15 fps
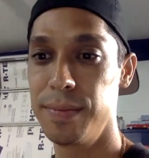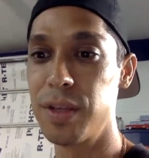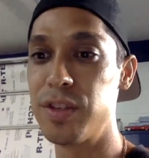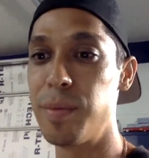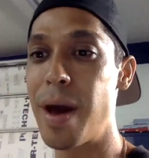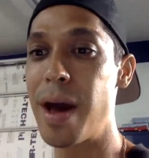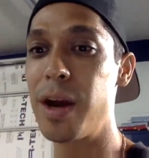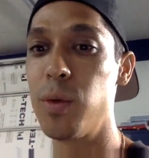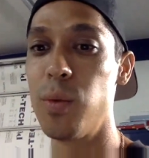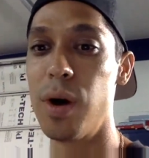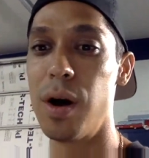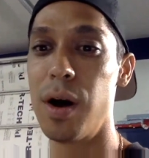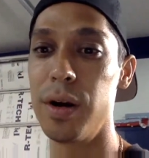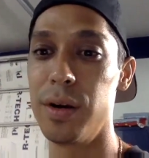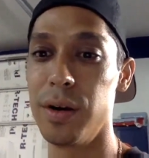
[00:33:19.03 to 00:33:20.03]
Does it matter
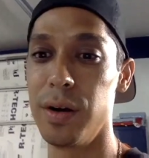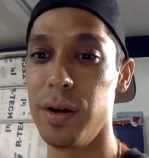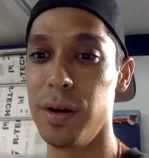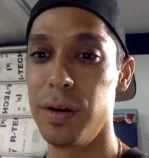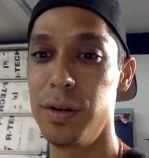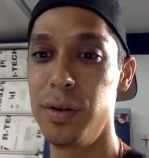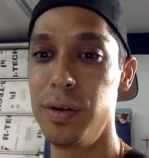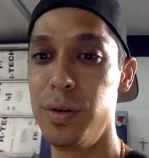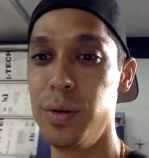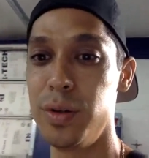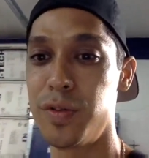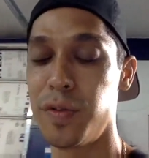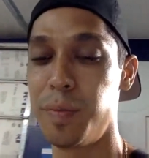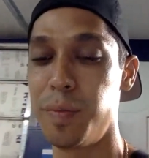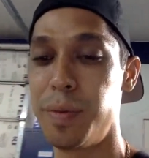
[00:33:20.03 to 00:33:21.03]
what hardener you
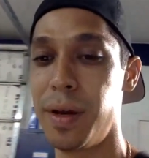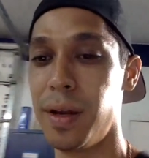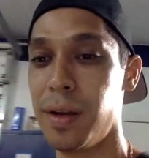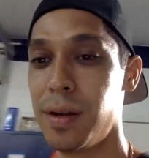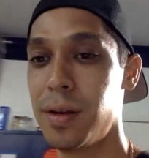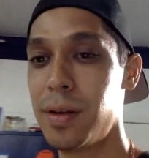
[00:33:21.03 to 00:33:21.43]
use for paint?